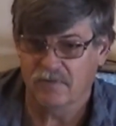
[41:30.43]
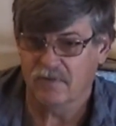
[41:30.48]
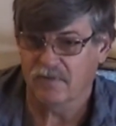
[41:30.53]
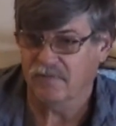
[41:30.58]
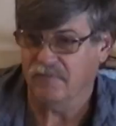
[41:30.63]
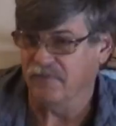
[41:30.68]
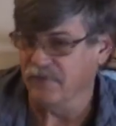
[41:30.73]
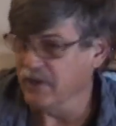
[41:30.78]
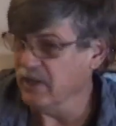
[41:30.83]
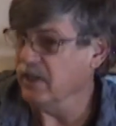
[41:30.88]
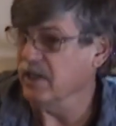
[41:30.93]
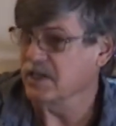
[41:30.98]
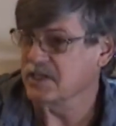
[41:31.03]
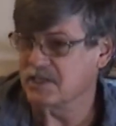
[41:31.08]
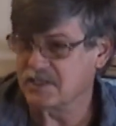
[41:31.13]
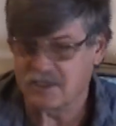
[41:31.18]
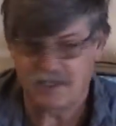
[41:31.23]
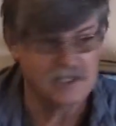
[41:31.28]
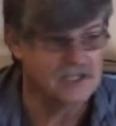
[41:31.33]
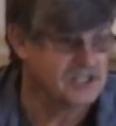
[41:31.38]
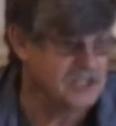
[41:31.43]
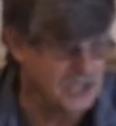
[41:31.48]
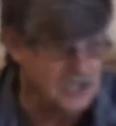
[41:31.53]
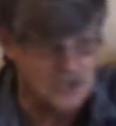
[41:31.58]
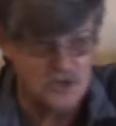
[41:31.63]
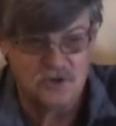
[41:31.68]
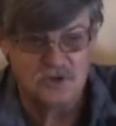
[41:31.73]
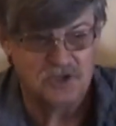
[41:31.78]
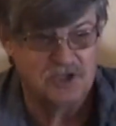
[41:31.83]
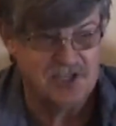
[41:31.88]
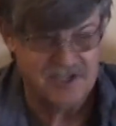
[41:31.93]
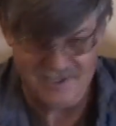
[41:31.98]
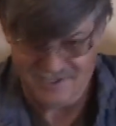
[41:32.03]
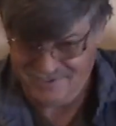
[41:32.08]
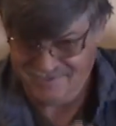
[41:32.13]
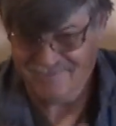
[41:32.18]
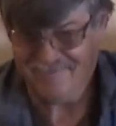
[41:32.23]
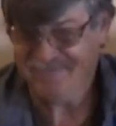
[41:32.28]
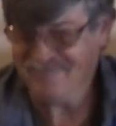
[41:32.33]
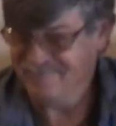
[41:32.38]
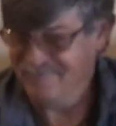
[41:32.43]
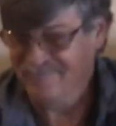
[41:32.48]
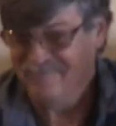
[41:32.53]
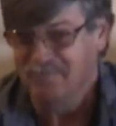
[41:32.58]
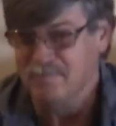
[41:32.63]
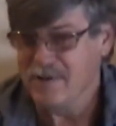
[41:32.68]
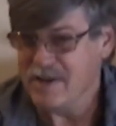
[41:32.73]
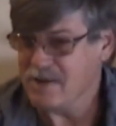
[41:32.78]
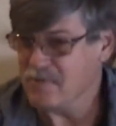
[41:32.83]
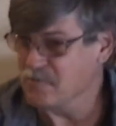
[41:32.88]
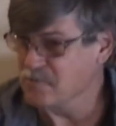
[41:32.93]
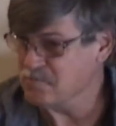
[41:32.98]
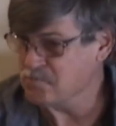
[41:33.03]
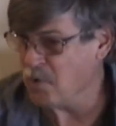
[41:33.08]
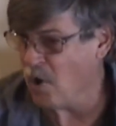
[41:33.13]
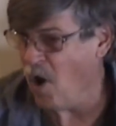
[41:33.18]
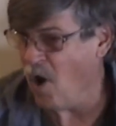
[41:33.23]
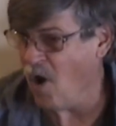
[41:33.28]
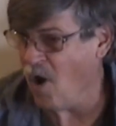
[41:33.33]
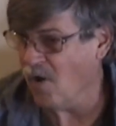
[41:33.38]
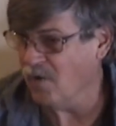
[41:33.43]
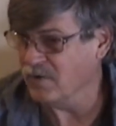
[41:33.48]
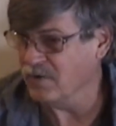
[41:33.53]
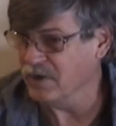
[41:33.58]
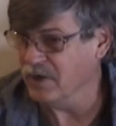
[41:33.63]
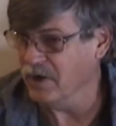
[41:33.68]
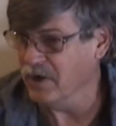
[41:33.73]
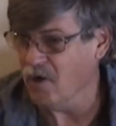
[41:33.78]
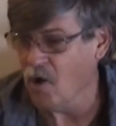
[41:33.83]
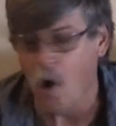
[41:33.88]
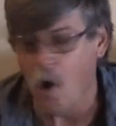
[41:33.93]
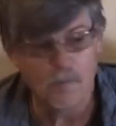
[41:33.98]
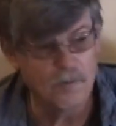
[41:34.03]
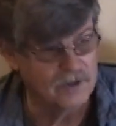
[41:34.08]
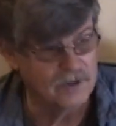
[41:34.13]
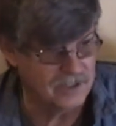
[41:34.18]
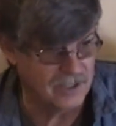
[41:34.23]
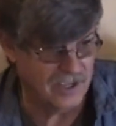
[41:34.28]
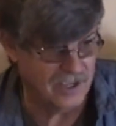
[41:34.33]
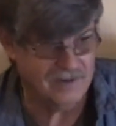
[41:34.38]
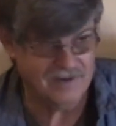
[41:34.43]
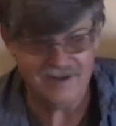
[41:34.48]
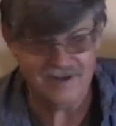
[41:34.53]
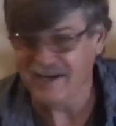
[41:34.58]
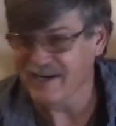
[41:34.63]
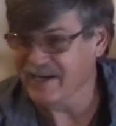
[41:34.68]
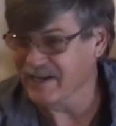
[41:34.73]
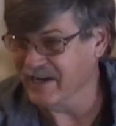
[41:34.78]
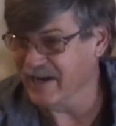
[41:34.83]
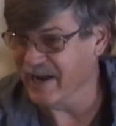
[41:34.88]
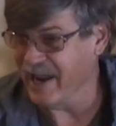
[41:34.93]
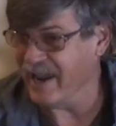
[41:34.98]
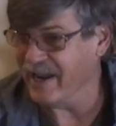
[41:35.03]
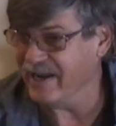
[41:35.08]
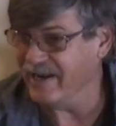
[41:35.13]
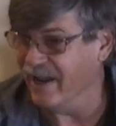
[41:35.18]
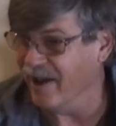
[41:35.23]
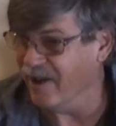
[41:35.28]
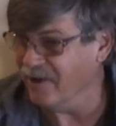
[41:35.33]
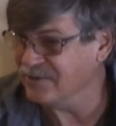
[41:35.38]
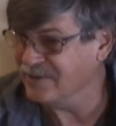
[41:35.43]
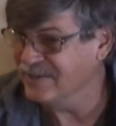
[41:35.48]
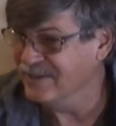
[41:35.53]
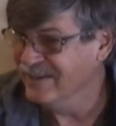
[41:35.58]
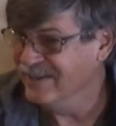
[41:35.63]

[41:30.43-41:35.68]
Felix continues to meet with Paul, hoping that he can get a handout.